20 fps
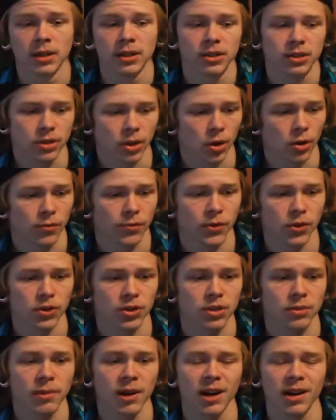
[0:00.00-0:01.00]
So if you're
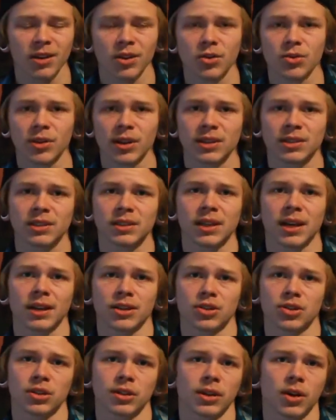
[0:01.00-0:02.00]
somebody who doesn't
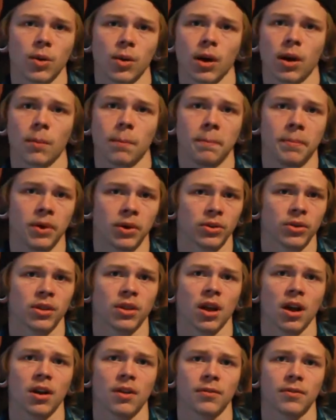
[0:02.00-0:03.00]
actually go out and build a
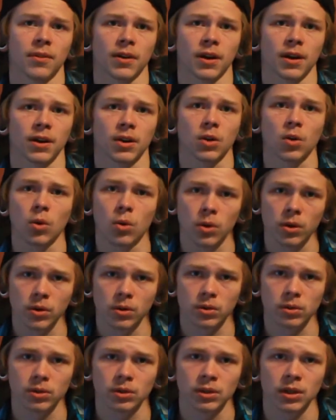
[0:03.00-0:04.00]
lot of
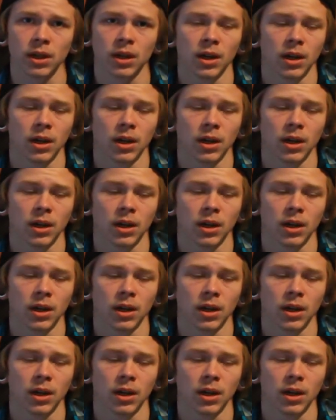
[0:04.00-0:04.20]
coils,